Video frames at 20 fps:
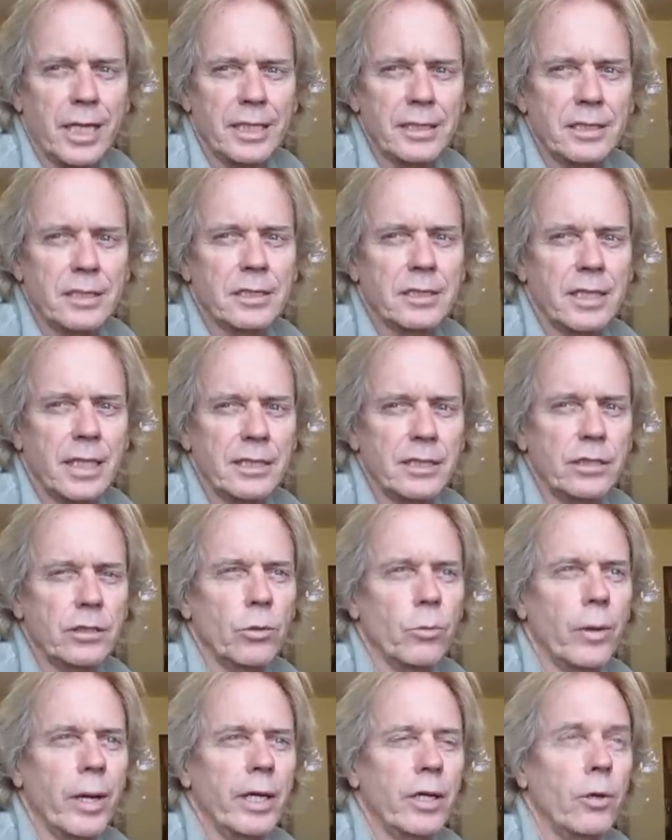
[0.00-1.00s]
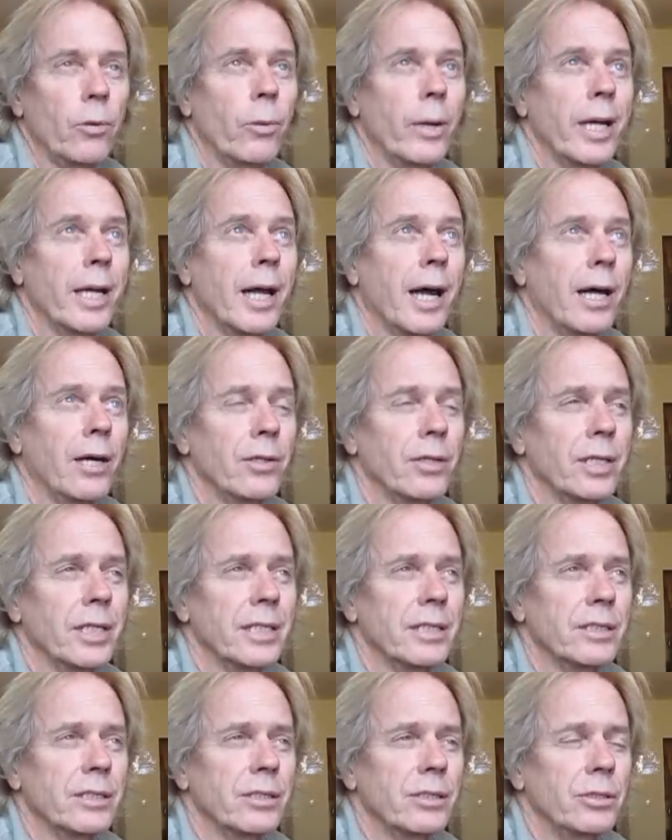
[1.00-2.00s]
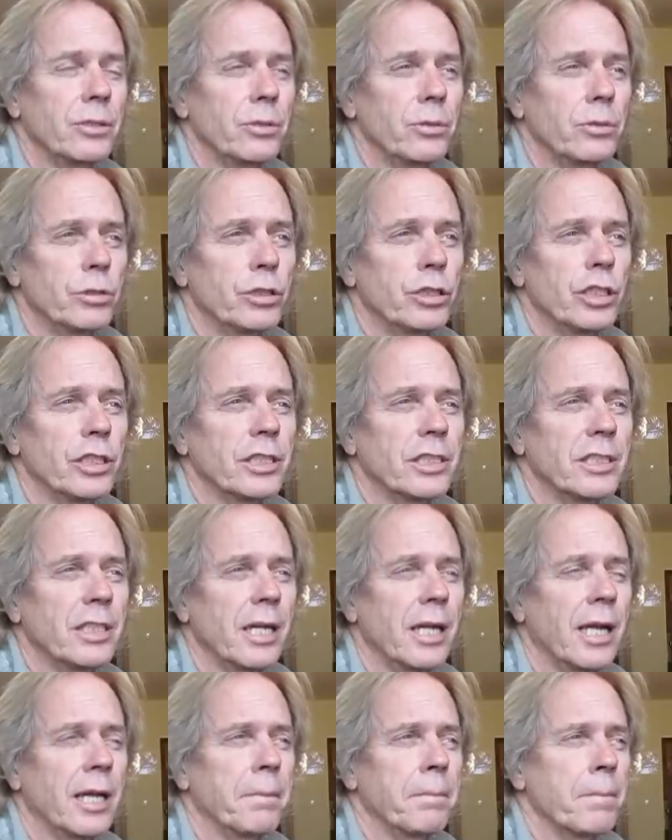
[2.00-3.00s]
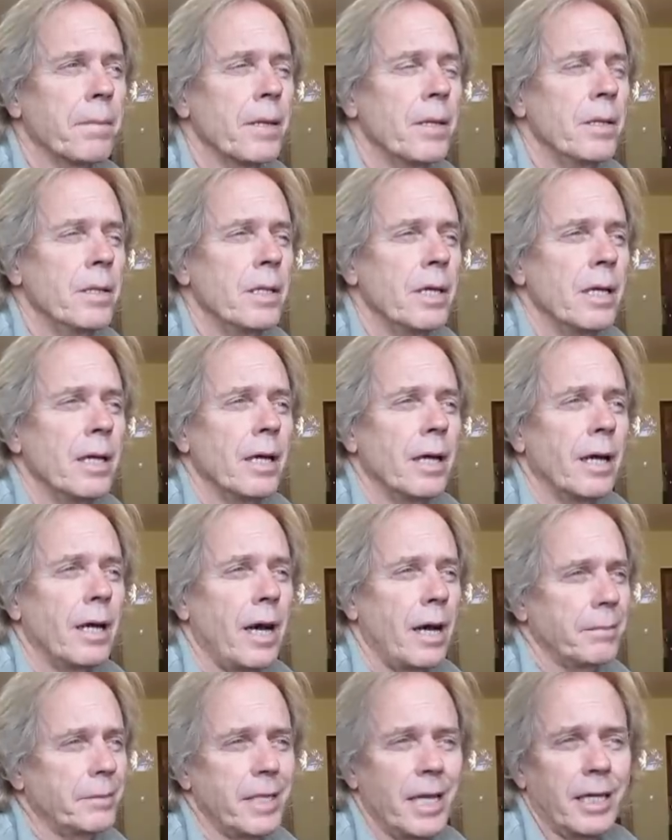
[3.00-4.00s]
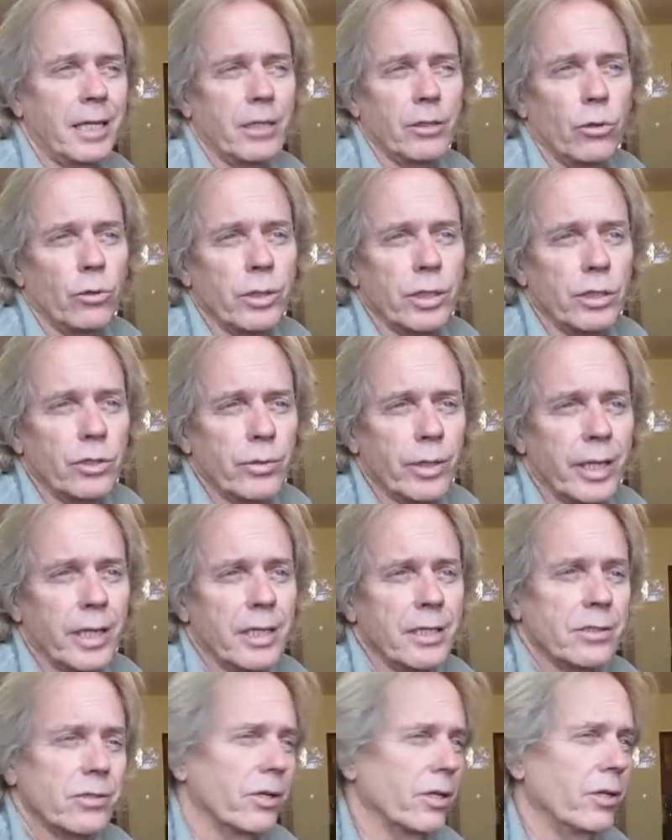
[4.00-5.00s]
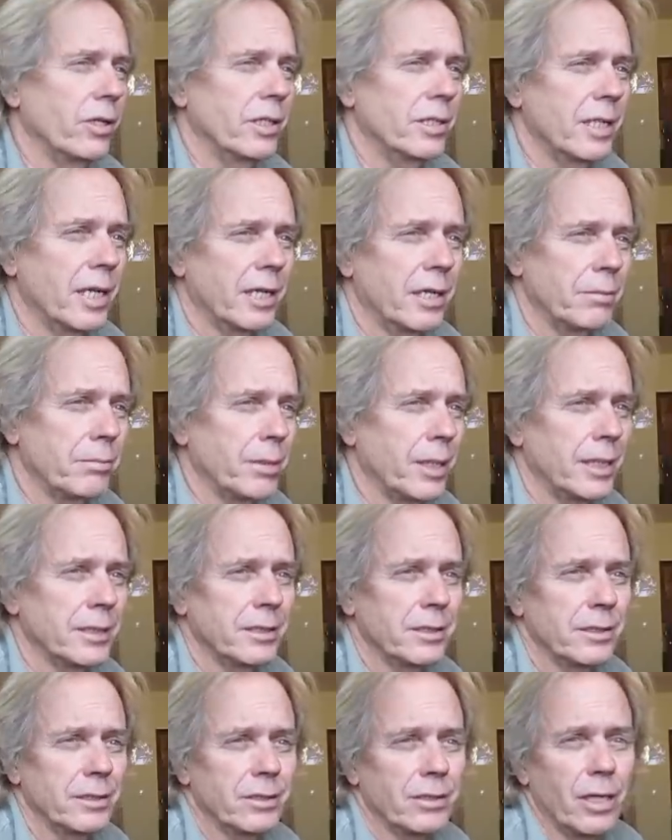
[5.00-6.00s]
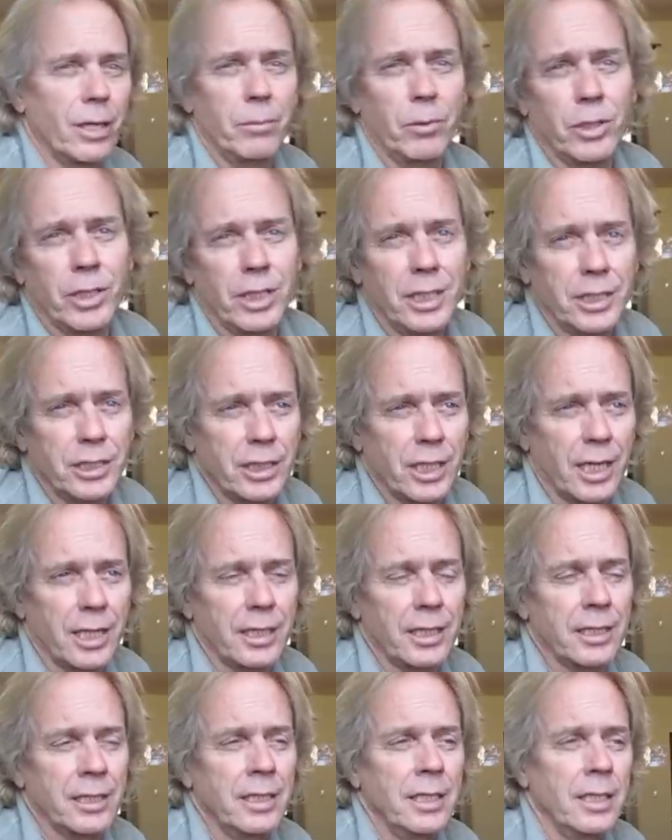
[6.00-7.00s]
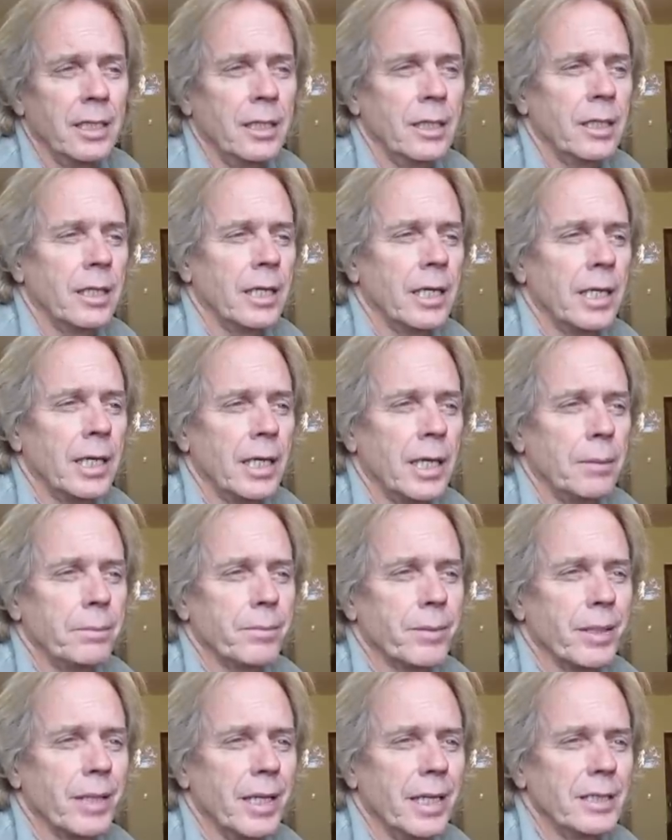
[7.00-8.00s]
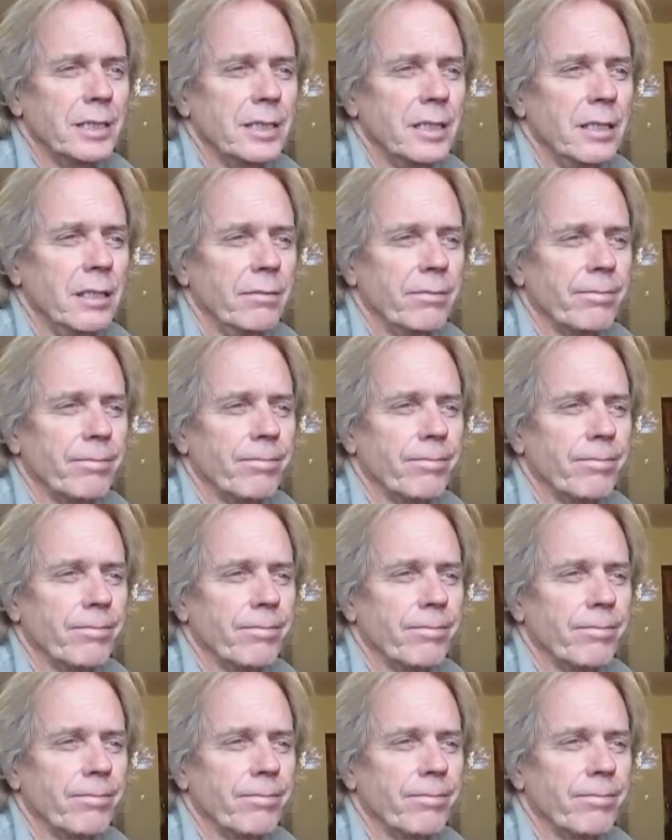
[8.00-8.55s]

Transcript: That's that's the wanker way out is to just say I'm taking only trains or I'm only taking buses or I'm only hitchhiking, uh, as if